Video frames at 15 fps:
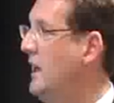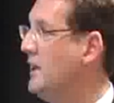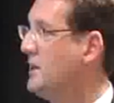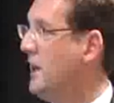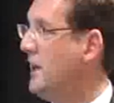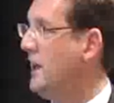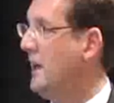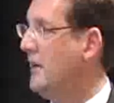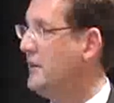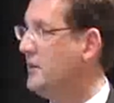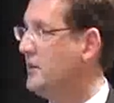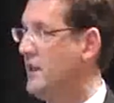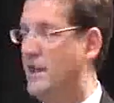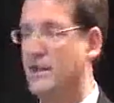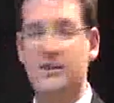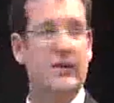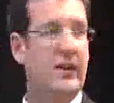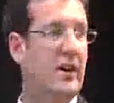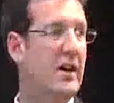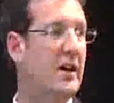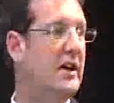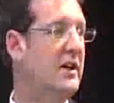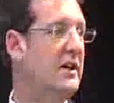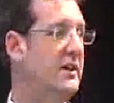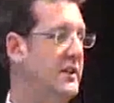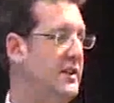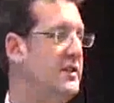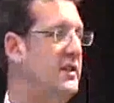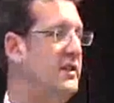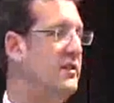it's going to have to satisfy
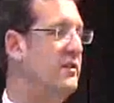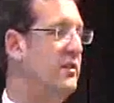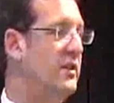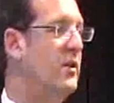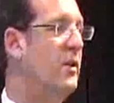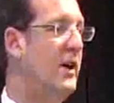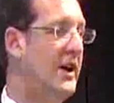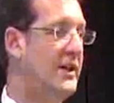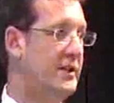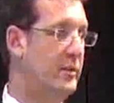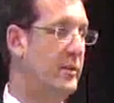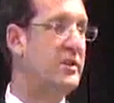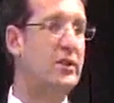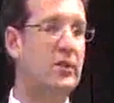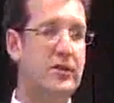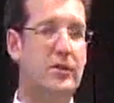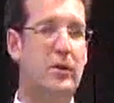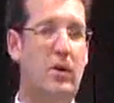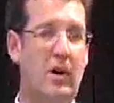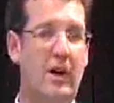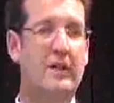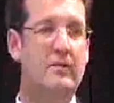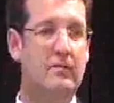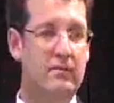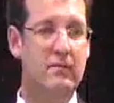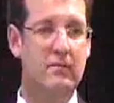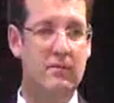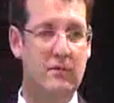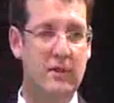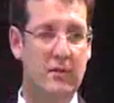this integral equation, which looks quite
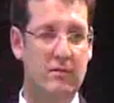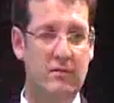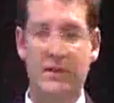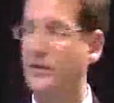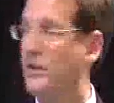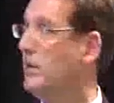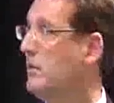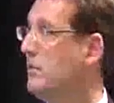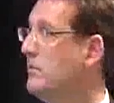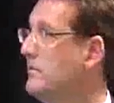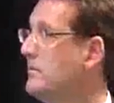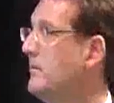difficult